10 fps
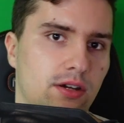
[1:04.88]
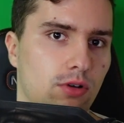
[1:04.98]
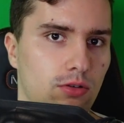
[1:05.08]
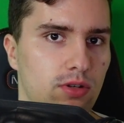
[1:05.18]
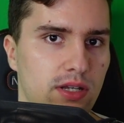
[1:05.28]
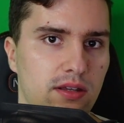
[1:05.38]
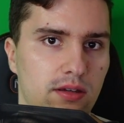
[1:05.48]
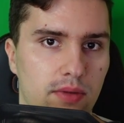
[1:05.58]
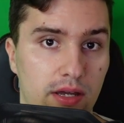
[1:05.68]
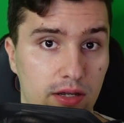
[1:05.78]
now
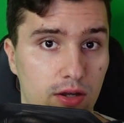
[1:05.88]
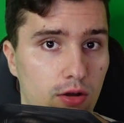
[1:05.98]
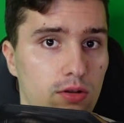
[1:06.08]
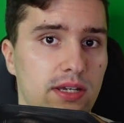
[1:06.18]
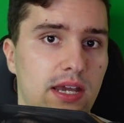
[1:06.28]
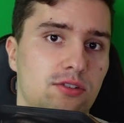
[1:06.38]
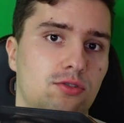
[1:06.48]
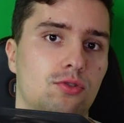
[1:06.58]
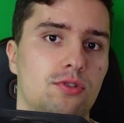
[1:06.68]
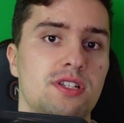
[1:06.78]
only my older
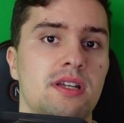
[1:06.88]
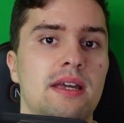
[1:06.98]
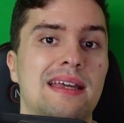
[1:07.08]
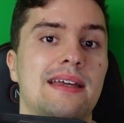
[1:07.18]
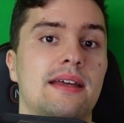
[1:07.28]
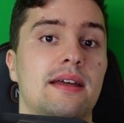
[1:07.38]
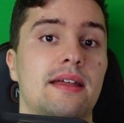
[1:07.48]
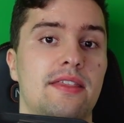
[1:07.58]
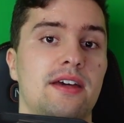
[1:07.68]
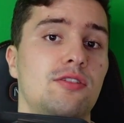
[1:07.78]
Ktor course,
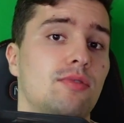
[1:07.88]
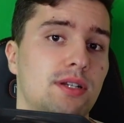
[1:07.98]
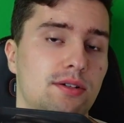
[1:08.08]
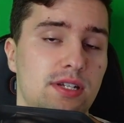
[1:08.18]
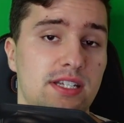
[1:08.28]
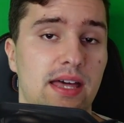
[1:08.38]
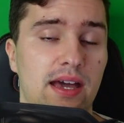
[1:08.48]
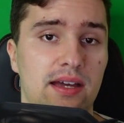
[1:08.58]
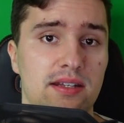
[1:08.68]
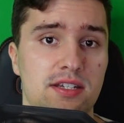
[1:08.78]
then you will notice
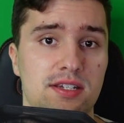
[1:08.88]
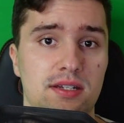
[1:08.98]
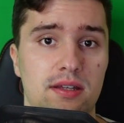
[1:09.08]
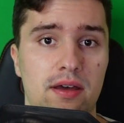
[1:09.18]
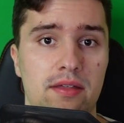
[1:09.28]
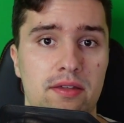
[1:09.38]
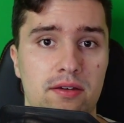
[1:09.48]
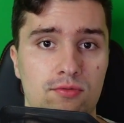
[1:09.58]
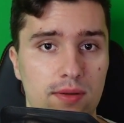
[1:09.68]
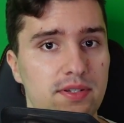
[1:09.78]
that
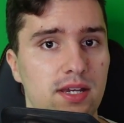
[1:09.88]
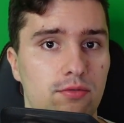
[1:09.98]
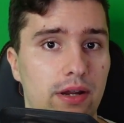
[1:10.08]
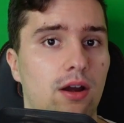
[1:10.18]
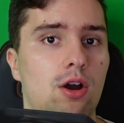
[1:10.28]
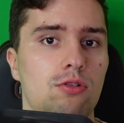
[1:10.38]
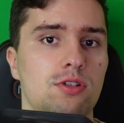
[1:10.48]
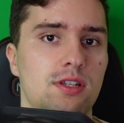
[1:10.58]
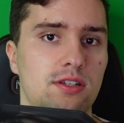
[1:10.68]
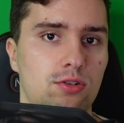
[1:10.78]
the website where I
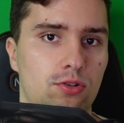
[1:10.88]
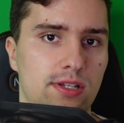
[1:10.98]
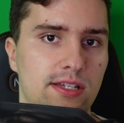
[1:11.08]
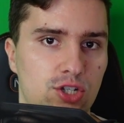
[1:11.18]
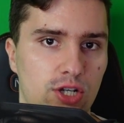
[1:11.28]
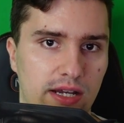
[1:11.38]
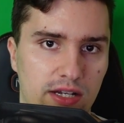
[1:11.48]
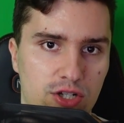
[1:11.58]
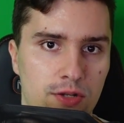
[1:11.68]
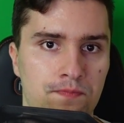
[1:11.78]
host these courses
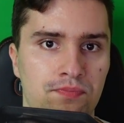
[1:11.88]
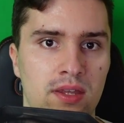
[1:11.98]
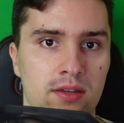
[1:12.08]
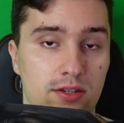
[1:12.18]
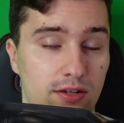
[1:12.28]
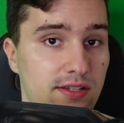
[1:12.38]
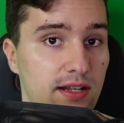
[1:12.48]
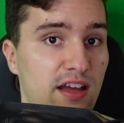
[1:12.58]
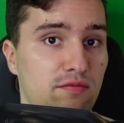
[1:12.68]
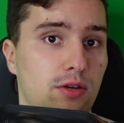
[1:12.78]
changed. So I
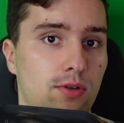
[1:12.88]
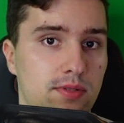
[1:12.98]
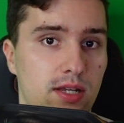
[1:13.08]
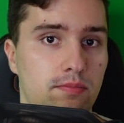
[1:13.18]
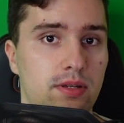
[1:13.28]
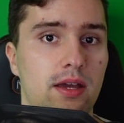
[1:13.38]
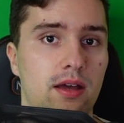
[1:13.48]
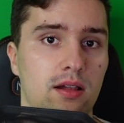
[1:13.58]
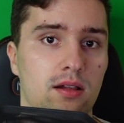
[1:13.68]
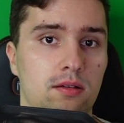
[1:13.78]
still have my website
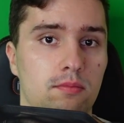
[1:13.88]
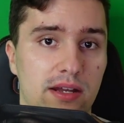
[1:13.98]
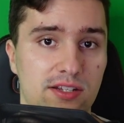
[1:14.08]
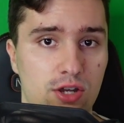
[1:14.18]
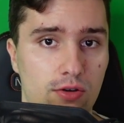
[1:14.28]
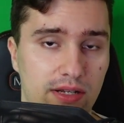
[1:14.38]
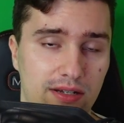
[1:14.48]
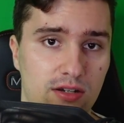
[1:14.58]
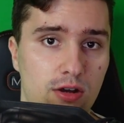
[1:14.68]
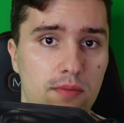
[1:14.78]

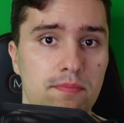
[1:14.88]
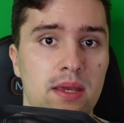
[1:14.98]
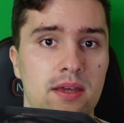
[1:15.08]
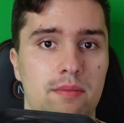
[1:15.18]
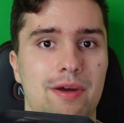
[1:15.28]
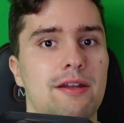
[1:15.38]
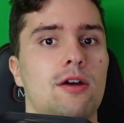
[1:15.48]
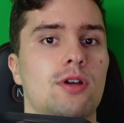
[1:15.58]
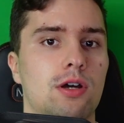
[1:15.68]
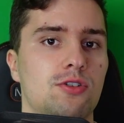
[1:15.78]
pl-coding.com, but I
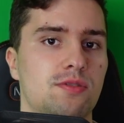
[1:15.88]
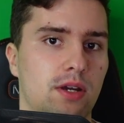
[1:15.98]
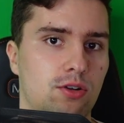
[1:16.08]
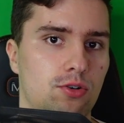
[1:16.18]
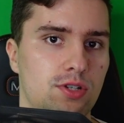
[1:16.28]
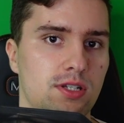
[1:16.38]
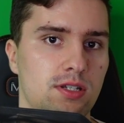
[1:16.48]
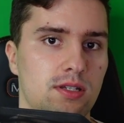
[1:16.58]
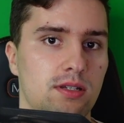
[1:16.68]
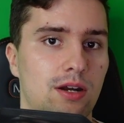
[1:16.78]
don't host my
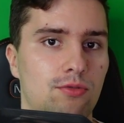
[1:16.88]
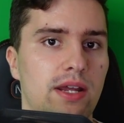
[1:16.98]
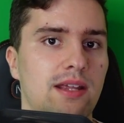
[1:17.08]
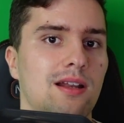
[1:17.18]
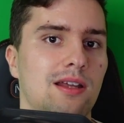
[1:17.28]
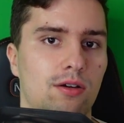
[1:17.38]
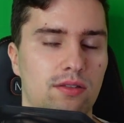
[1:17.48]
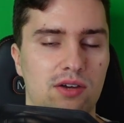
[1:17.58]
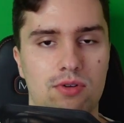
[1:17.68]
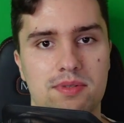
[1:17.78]
courses directly
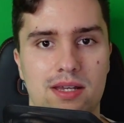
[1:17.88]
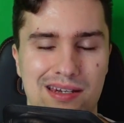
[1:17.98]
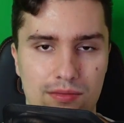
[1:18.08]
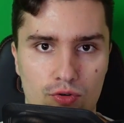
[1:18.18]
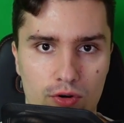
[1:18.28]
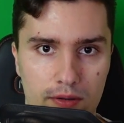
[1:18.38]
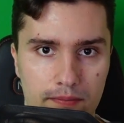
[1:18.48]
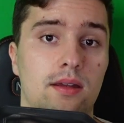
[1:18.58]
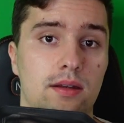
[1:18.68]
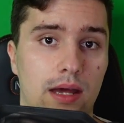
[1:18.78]
on that website anymore.
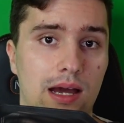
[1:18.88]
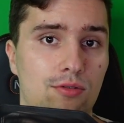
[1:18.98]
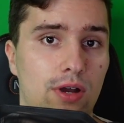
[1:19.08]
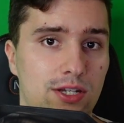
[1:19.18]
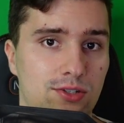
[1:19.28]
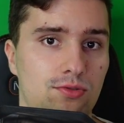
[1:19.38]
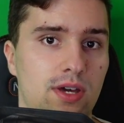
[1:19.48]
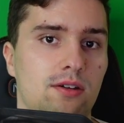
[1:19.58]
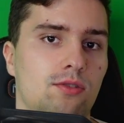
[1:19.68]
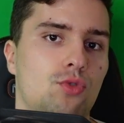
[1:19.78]
Now I do
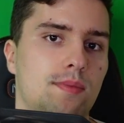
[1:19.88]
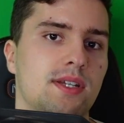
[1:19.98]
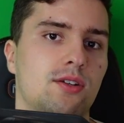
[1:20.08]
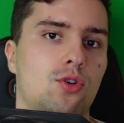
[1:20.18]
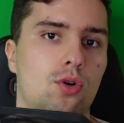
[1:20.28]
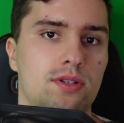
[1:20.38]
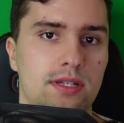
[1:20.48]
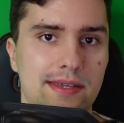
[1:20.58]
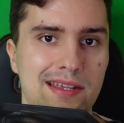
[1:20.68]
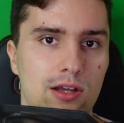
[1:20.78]
that on a website called
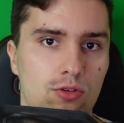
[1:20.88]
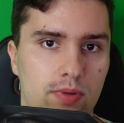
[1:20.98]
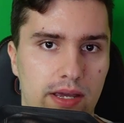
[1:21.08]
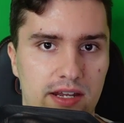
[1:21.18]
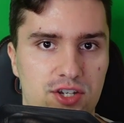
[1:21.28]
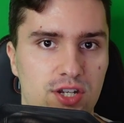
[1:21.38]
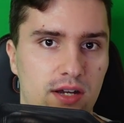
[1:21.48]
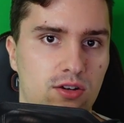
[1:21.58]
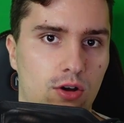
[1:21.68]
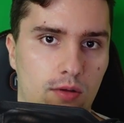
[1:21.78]

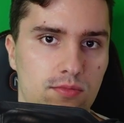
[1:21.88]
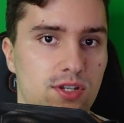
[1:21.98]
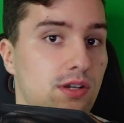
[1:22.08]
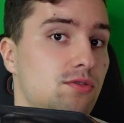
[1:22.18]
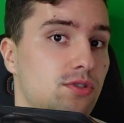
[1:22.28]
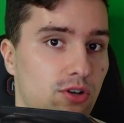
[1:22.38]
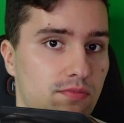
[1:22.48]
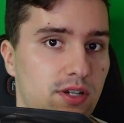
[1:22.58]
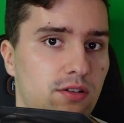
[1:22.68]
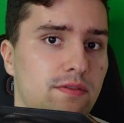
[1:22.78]
elopage.com, so
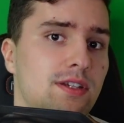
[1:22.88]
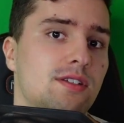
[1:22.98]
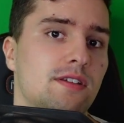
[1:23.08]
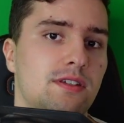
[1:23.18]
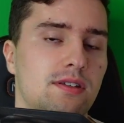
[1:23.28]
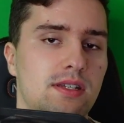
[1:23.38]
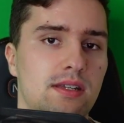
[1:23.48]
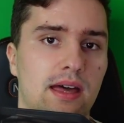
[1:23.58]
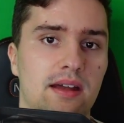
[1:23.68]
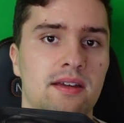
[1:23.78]
don't be confused if you
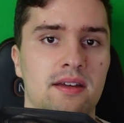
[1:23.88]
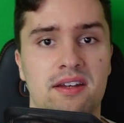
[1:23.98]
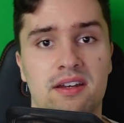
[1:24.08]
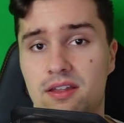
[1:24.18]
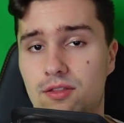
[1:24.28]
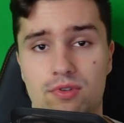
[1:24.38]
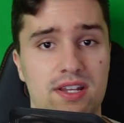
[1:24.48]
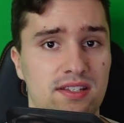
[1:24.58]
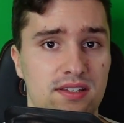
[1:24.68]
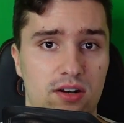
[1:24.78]
see that. The
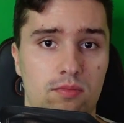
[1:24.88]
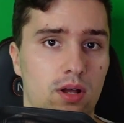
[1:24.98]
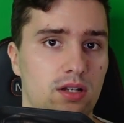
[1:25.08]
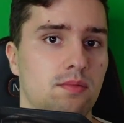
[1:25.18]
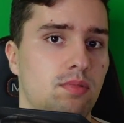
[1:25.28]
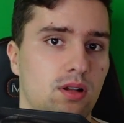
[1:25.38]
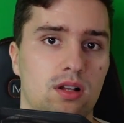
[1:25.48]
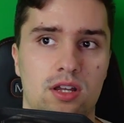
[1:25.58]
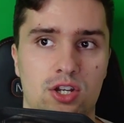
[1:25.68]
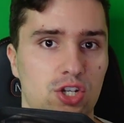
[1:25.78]
reasons are
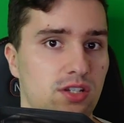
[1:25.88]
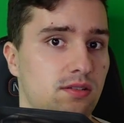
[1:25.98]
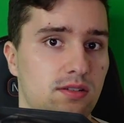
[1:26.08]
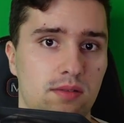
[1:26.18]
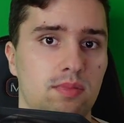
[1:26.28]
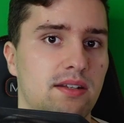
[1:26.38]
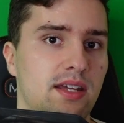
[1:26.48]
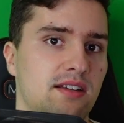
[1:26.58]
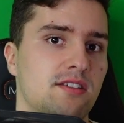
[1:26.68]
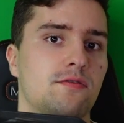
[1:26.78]
multiple, just simpler
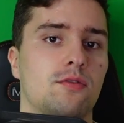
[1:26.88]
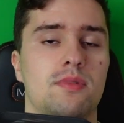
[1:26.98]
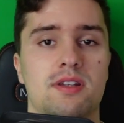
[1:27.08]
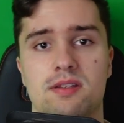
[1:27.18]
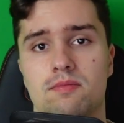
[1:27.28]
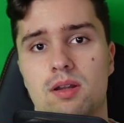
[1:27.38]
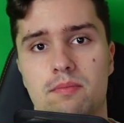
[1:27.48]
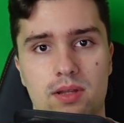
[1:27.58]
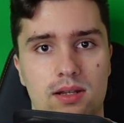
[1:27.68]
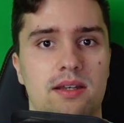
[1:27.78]
taxes for me, simpler
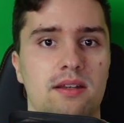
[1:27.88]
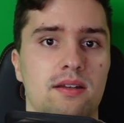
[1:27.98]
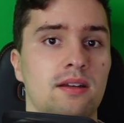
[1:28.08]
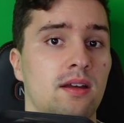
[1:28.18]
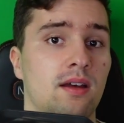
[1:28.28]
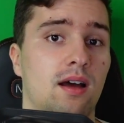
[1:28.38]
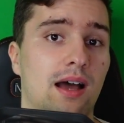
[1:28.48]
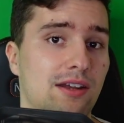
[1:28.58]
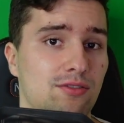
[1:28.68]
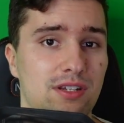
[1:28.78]
billing,
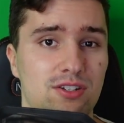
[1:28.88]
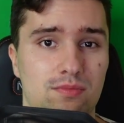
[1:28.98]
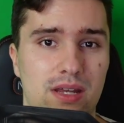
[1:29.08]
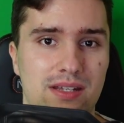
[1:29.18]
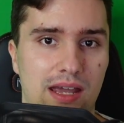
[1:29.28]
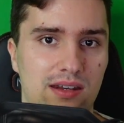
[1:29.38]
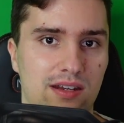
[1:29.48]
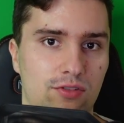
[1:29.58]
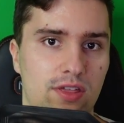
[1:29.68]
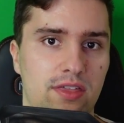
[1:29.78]
I don't need to maintain
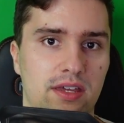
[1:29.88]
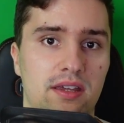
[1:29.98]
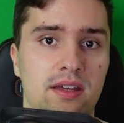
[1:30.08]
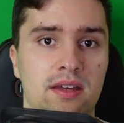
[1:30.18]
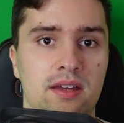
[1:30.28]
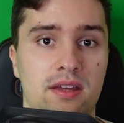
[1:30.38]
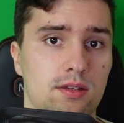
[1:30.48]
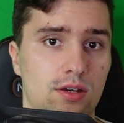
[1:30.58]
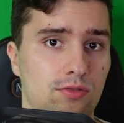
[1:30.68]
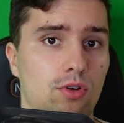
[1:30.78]
everything,
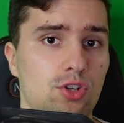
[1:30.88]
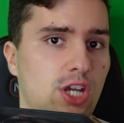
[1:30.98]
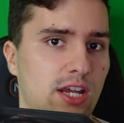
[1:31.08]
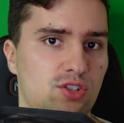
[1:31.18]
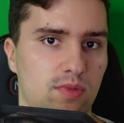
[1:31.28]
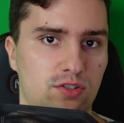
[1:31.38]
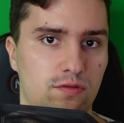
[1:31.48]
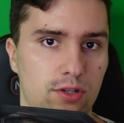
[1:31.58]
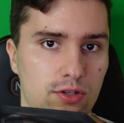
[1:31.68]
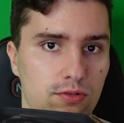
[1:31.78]
so it won't change much
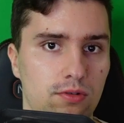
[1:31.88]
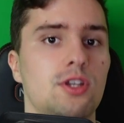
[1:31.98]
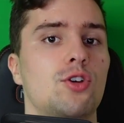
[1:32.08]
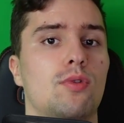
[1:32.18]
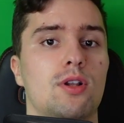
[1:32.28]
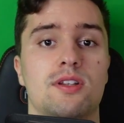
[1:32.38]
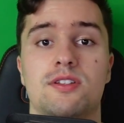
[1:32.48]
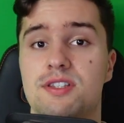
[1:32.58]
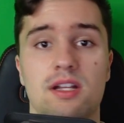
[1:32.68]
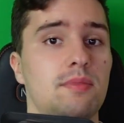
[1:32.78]
for you. You will
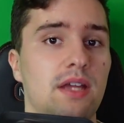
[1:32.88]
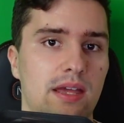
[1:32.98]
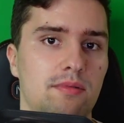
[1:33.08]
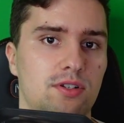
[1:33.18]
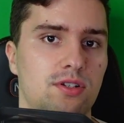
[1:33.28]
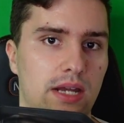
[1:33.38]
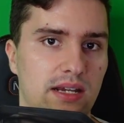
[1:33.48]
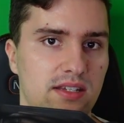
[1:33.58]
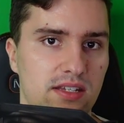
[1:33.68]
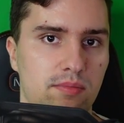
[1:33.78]
still be able to
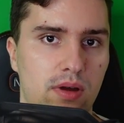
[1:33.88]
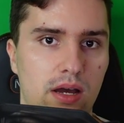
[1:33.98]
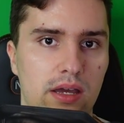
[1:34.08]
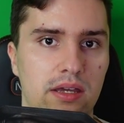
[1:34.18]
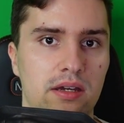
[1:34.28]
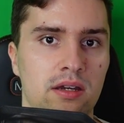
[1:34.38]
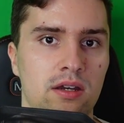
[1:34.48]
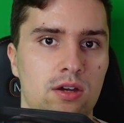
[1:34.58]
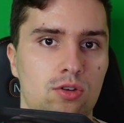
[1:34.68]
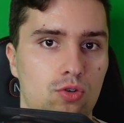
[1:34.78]
access my
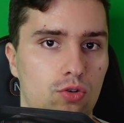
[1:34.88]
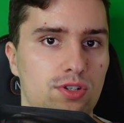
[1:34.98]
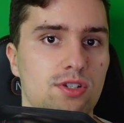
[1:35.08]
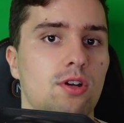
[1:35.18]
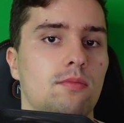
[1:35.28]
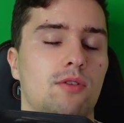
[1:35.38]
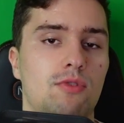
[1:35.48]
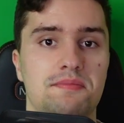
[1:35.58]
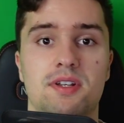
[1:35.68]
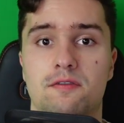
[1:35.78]
courses on my
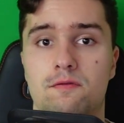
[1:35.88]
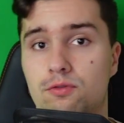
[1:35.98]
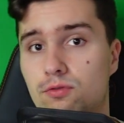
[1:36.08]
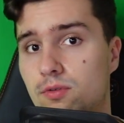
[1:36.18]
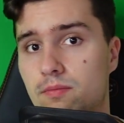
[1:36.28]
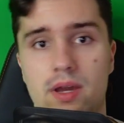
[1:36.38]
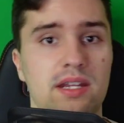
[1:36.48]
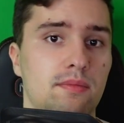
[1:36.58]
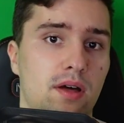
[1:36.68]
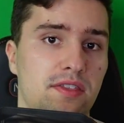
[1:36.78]
website for
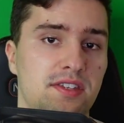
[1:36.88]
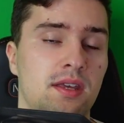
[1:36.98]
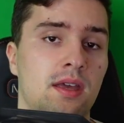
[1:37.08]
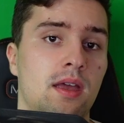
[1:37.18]
many months,